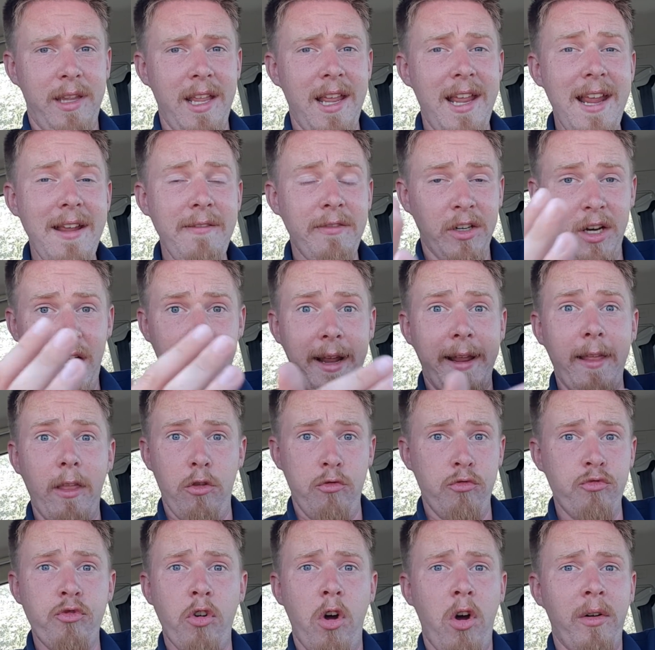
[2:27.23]
even like
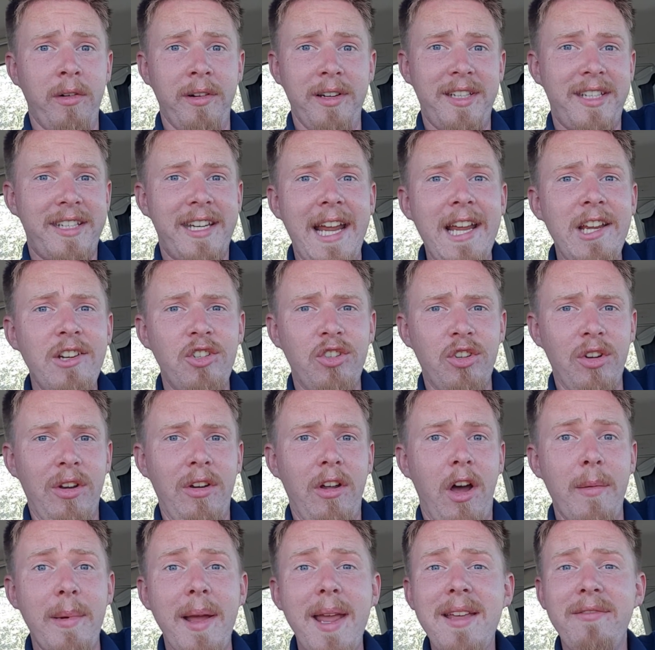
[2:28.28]
the wrong
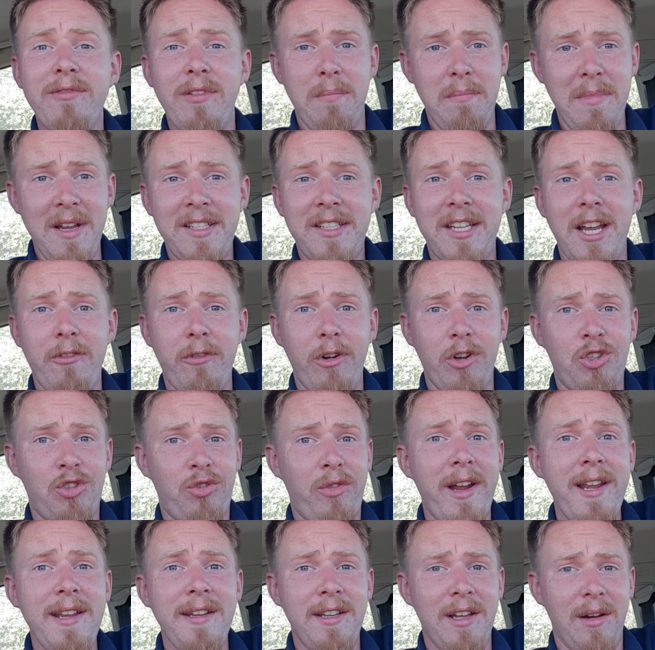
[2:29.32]
station. I may even miss out a
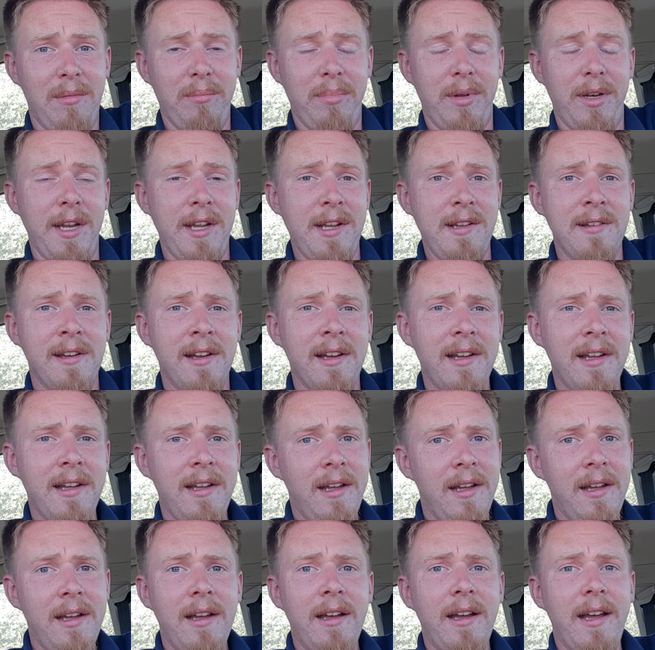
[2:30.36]
train company.
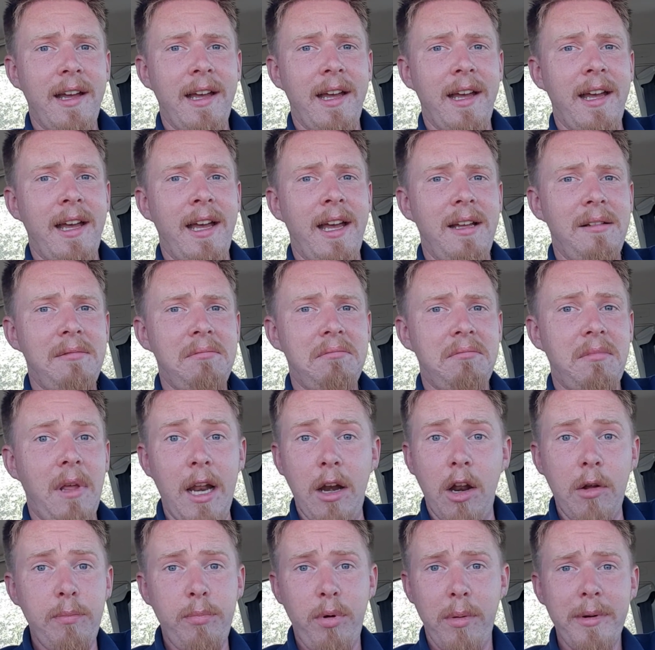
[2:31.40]
And
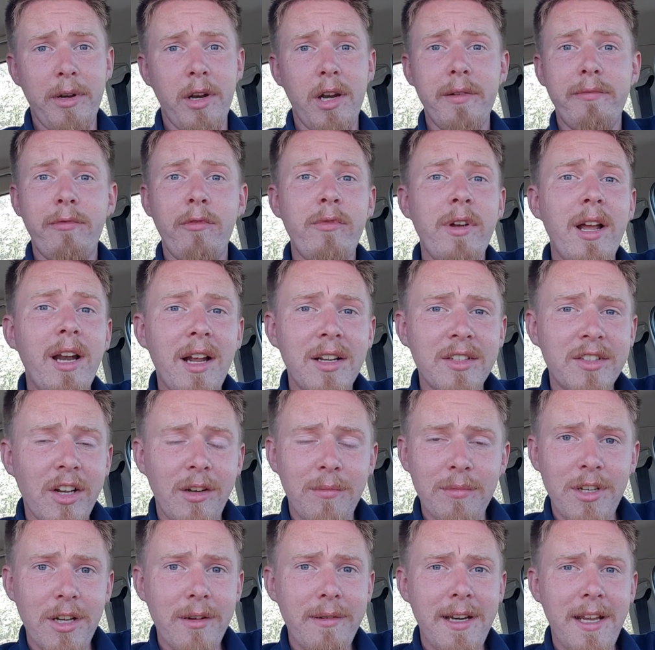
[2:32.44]
I probably don't even realise that
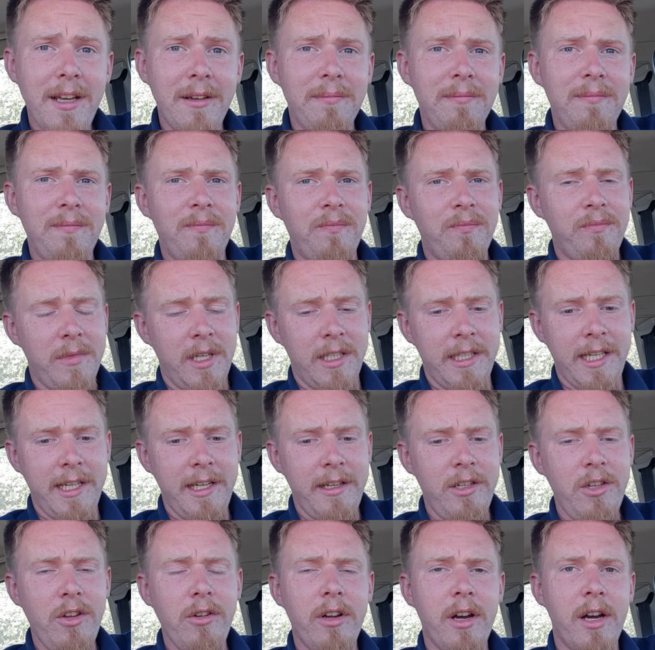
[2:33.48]
I'm doing it. And
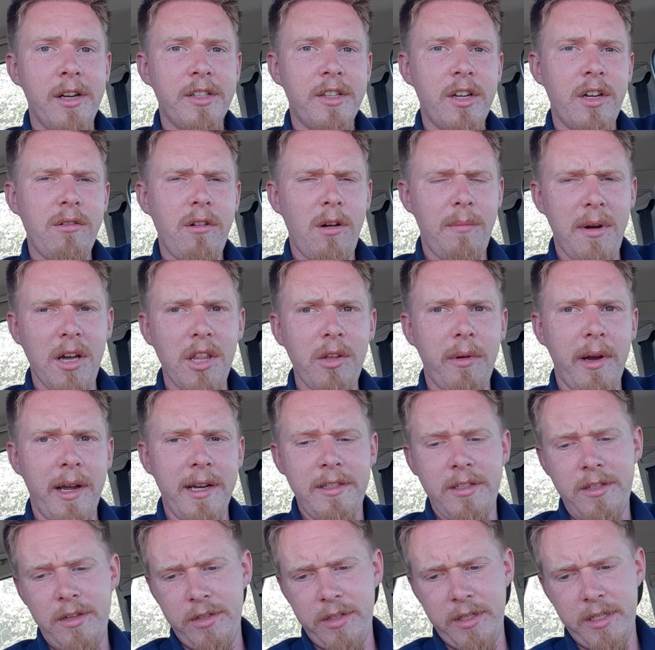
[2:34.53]
then you guys go, oh, by the
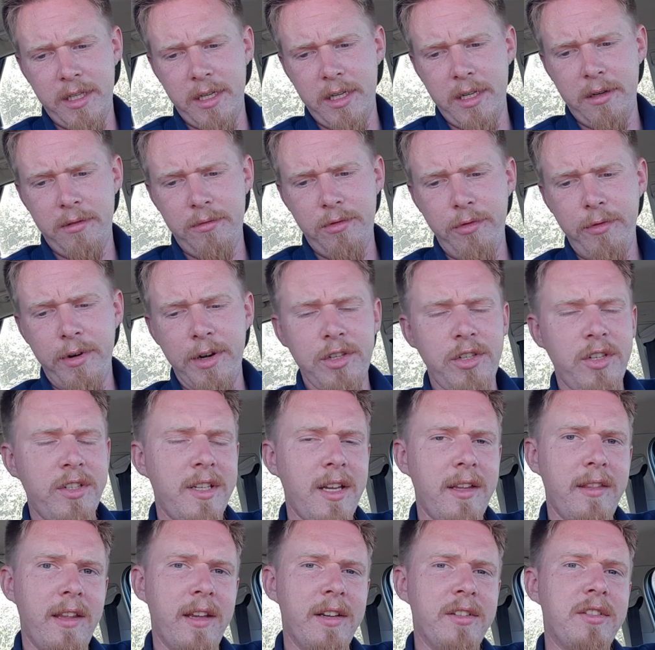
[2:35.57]
way, did you realise you
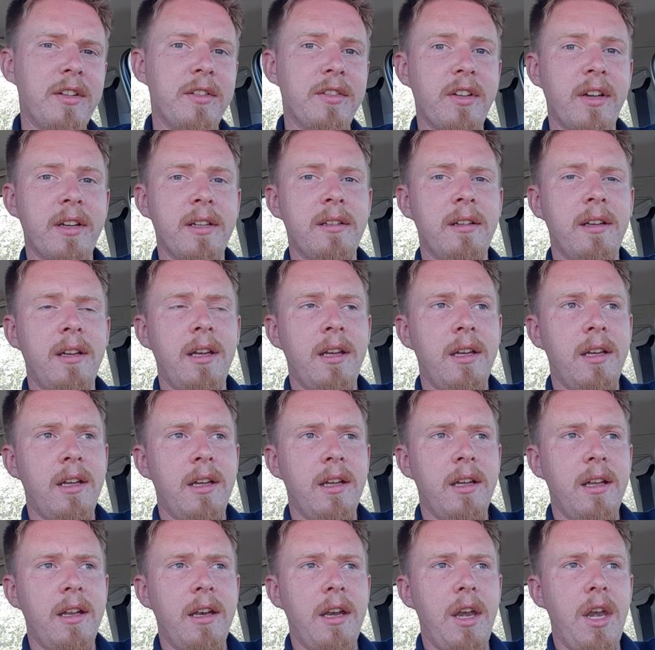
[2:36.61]
said this? And I was like,
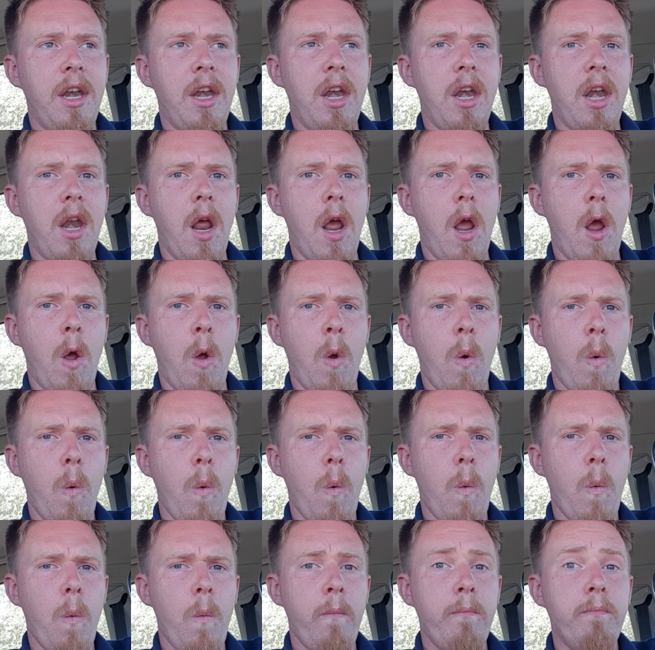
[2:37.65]

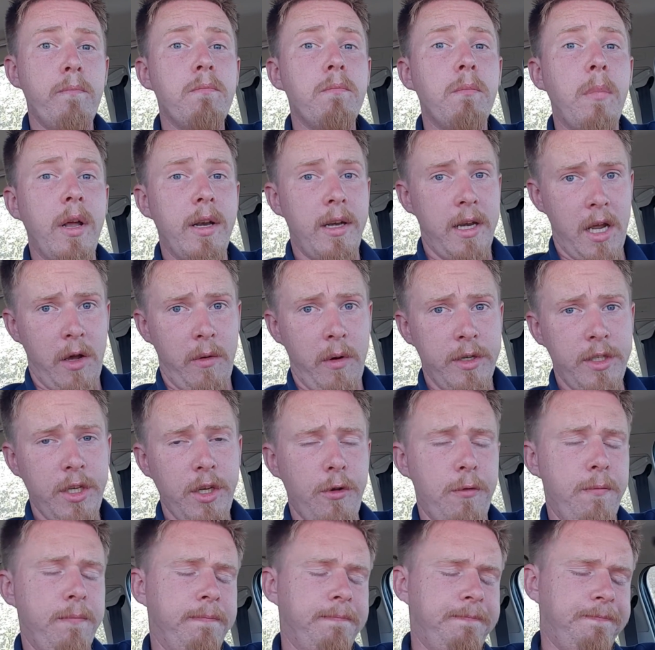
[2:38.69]
no, but now I
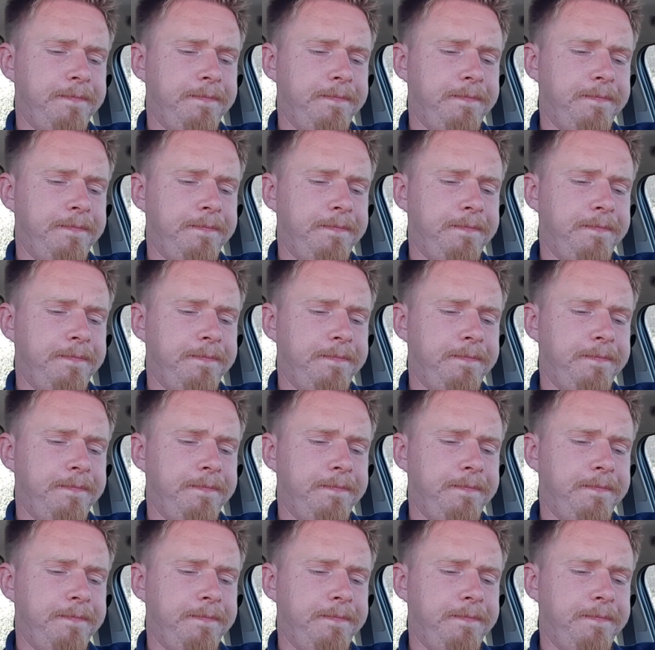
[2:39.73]
do.